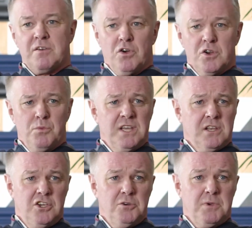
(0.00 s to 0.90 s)
then gone away
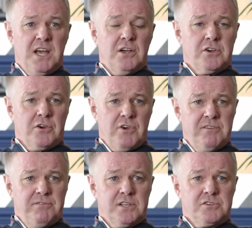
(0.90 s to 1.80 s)
to QPR and got a
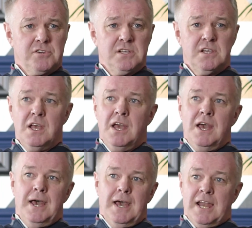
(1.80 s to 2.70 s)
great victory.
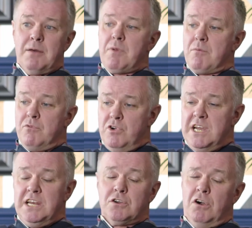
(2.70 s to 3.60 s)
And I'm
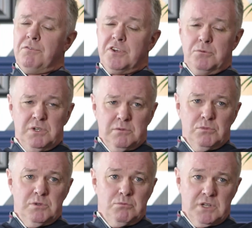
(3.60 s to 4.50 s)
really confident
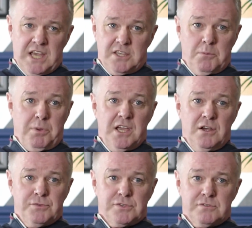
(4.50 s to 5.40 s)
we'll get in the
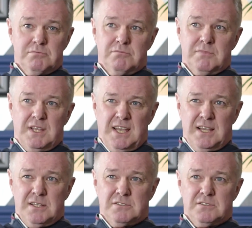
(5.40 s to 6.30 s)
playoffs.
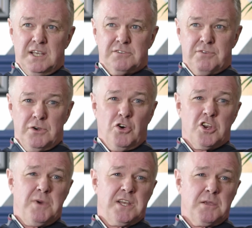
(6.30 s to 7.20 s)
As for an
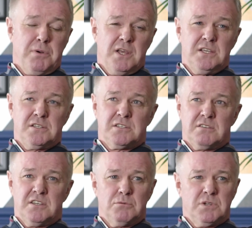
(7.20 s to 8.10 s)
automatic place, I
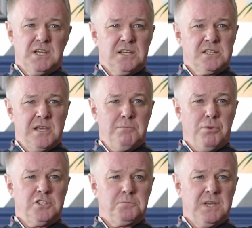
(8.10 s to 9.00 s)
think we're 9 or 10
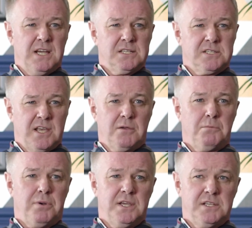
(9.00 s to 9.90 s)
points behind
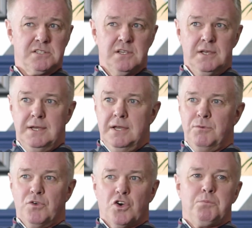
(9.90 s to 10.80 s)
second place.
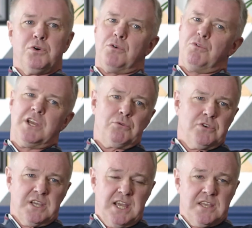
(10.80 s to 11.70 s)
We've got to put a real
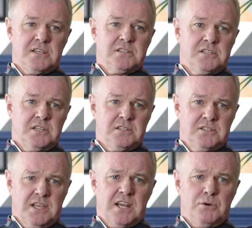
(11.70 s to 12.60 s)
run together
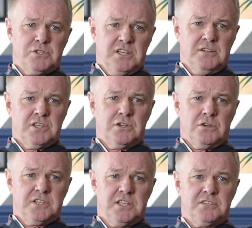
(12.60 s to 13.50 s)
to get ourselves in
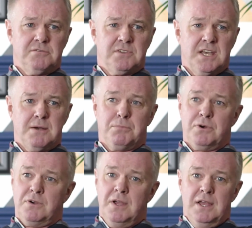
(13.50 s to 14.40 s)
contention for that. But